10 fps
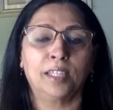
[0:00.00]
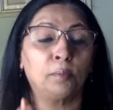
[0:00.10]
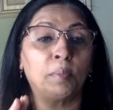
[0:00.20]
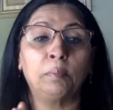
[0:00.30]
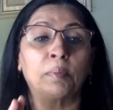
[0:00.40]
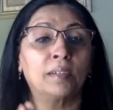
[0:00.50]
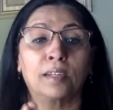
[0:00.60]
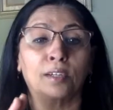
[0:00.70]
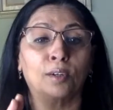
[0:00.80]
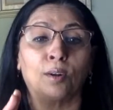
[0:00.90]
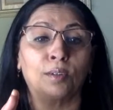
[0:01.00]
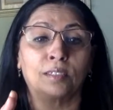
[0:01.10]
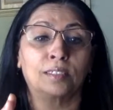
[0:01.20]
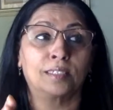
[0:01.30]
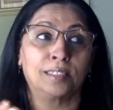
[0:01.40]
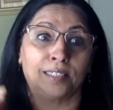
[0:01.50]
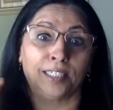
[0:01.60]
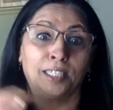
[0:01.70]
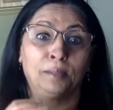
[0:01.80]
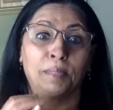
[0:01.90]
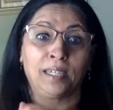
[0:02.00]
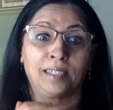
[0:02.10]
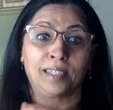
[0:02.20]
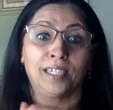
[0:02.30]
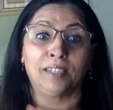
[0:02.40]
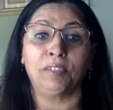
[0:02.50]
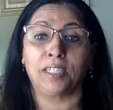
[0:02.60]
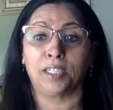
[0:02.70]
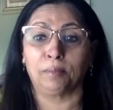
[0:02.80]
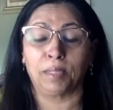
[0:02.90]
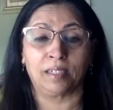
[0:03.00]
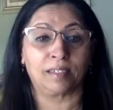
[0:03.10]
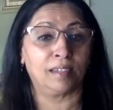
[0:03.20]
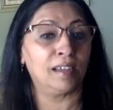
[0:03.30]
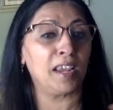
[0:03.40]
that people are not in America, living in America.